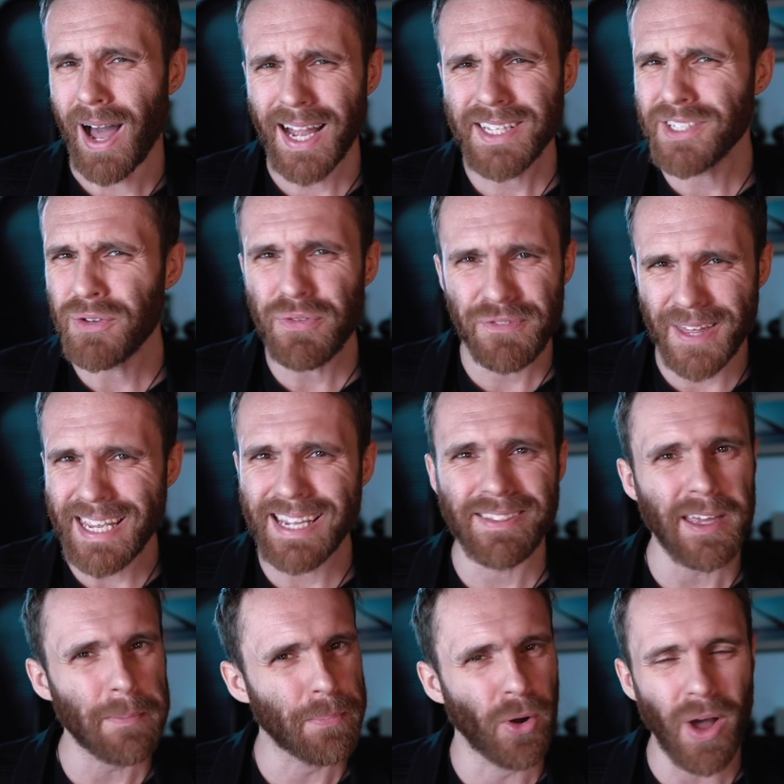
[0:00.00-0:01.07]
Why do you think
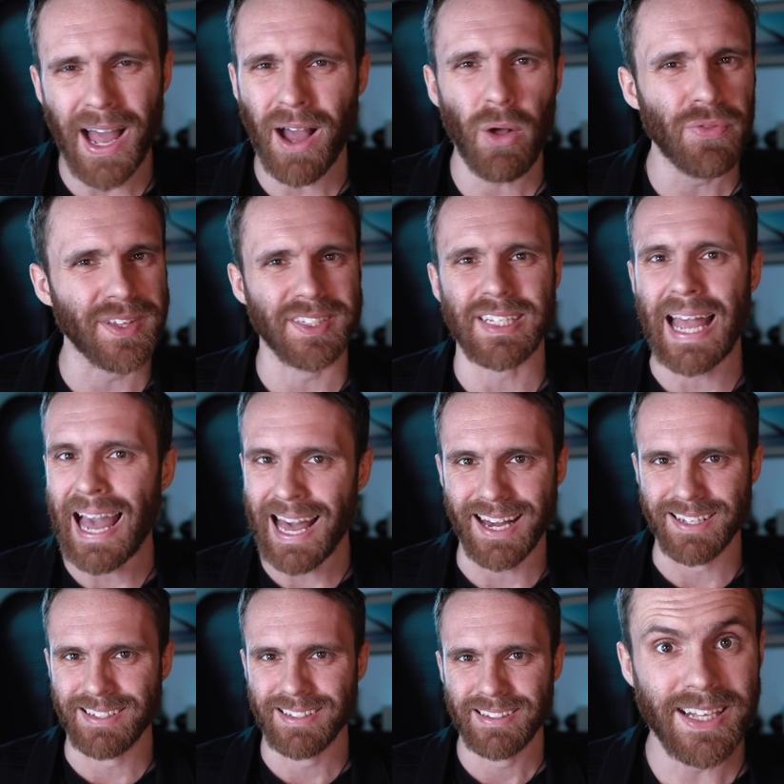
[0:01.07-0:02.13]
they put out this
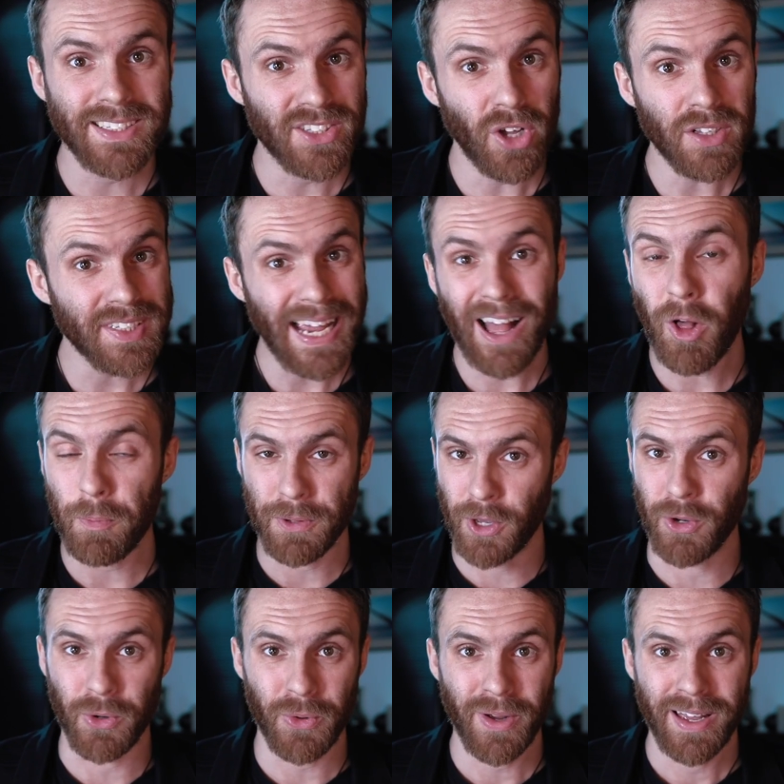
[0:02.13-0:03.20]
ad? It's not to help
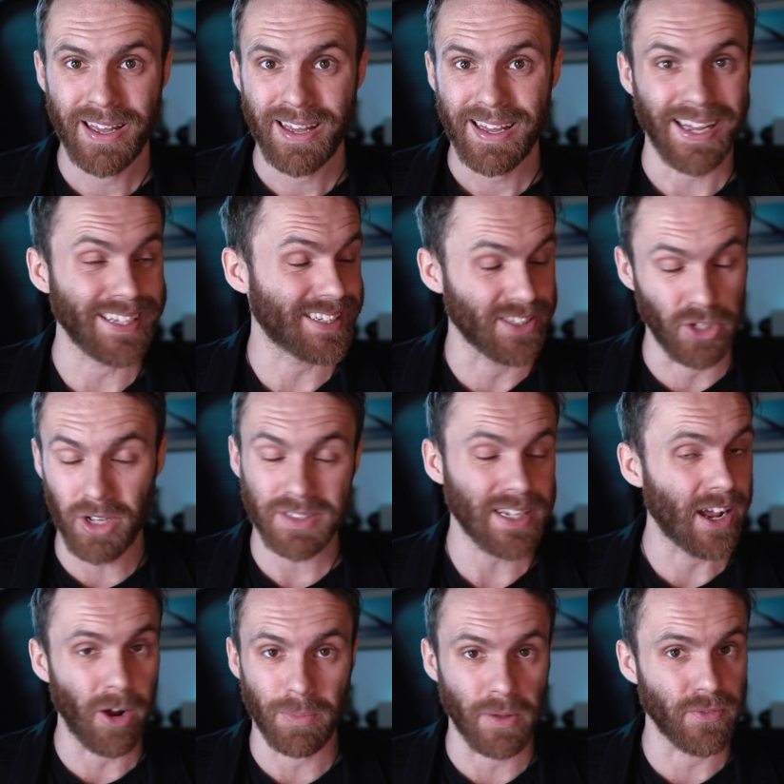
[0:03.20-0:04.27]
you, it's not to
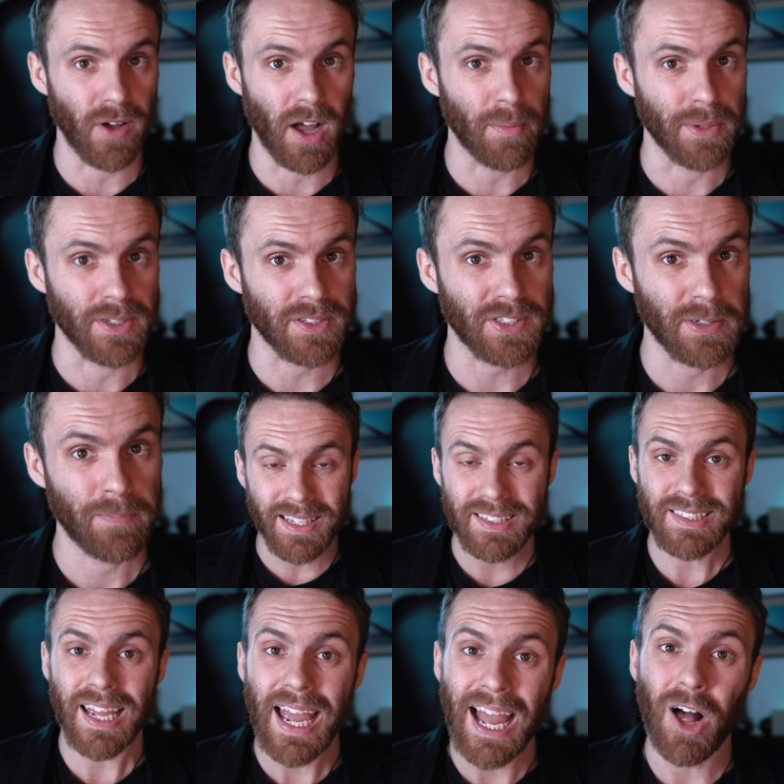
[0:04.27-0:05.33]
help the farmers. It's
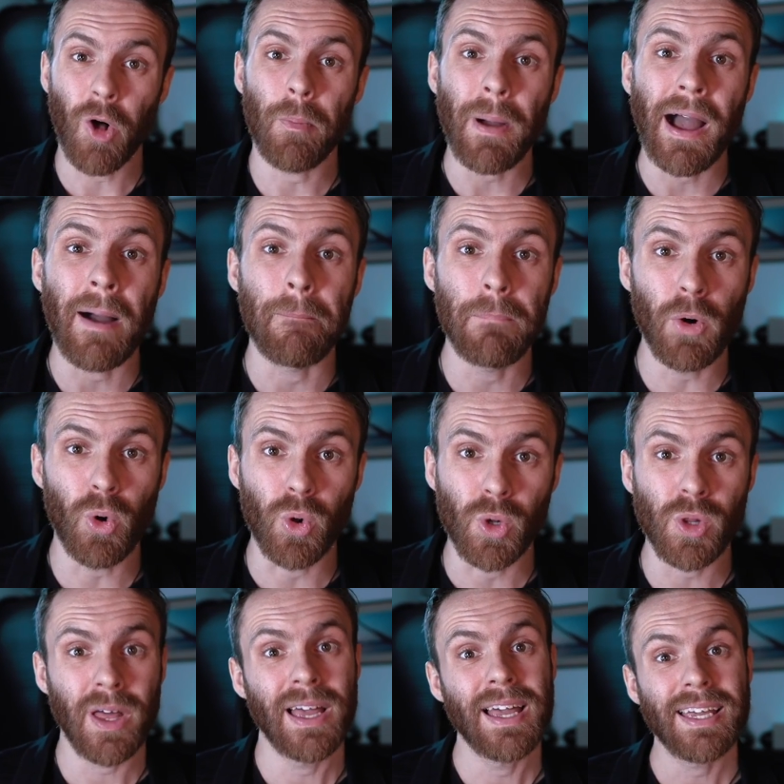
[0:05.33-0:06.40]
to help
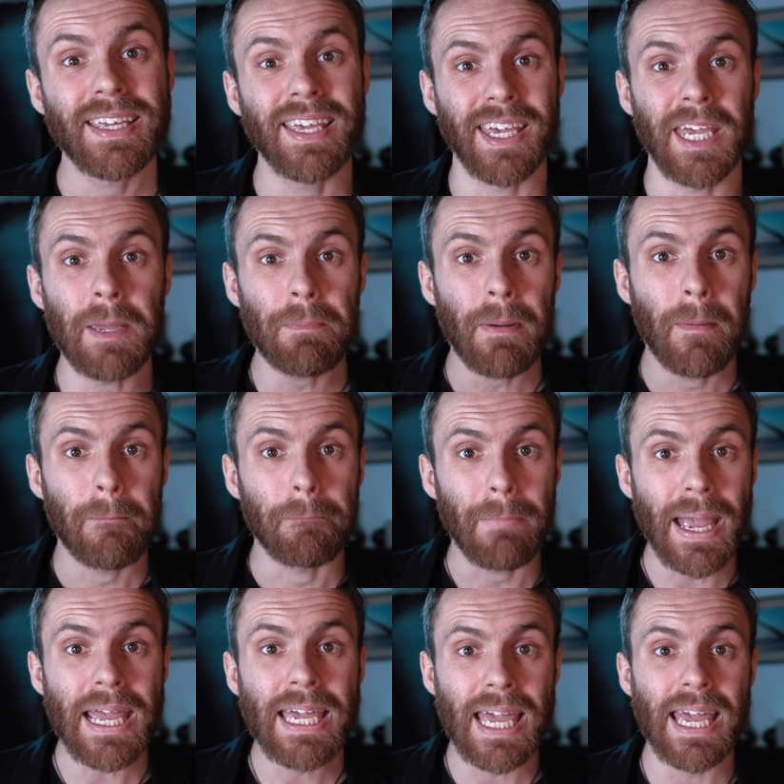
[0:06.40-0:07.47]
Amul keep
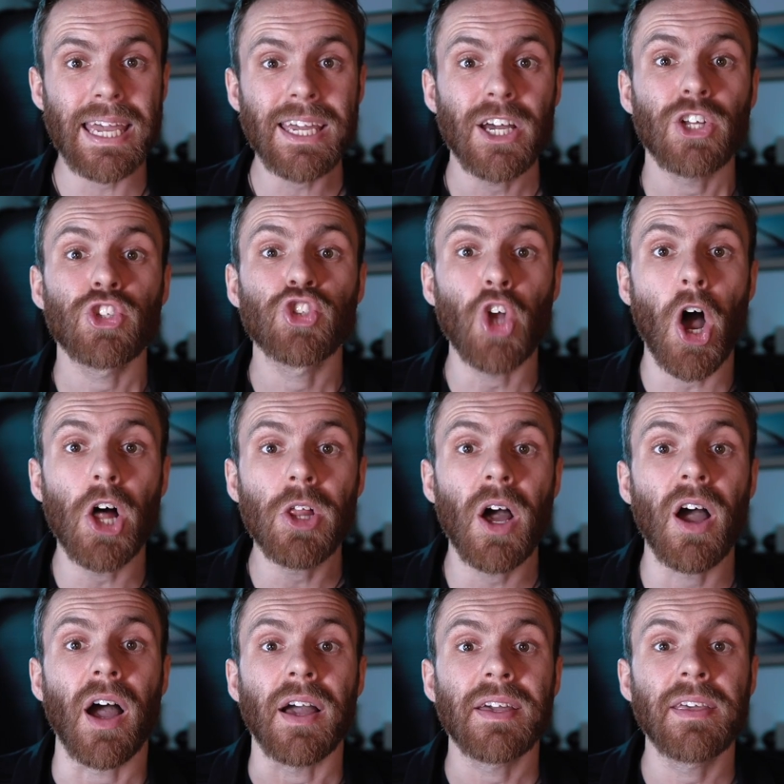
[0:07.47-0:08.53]
making
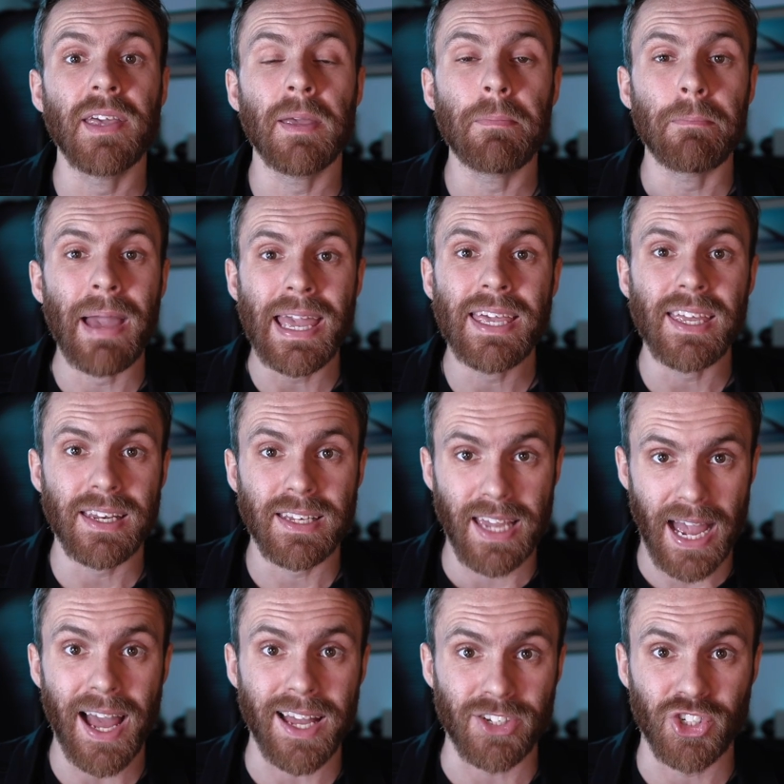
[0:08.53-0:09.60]
dollar, keep making
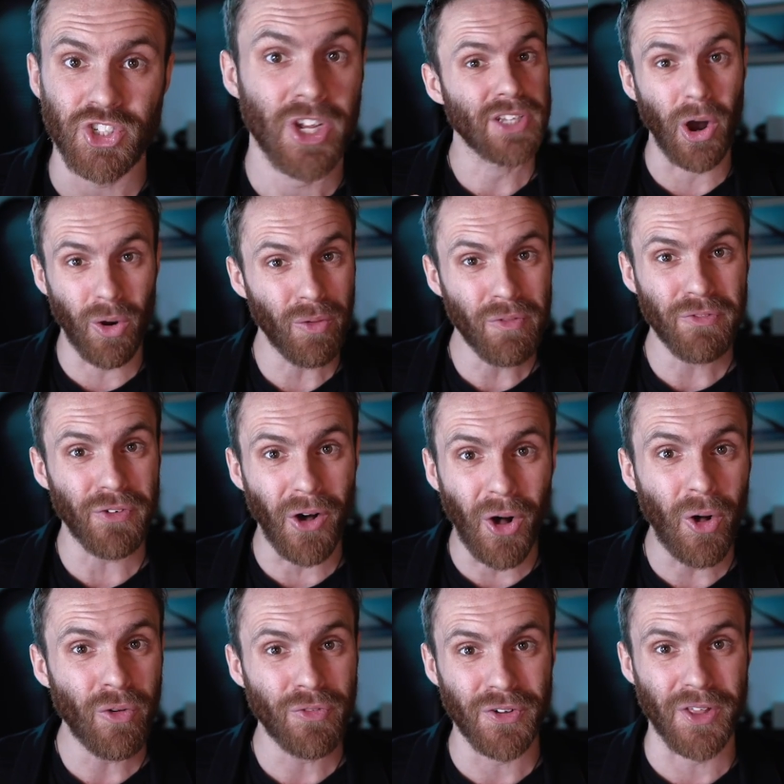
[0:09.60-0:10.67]
cash. Don't
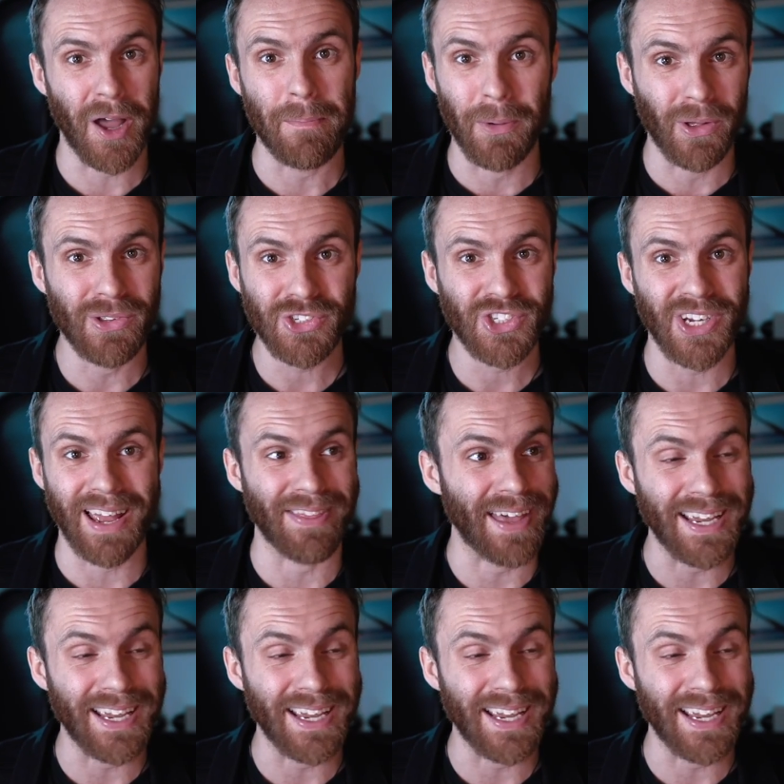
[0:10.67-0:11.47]
fall for their bullshit.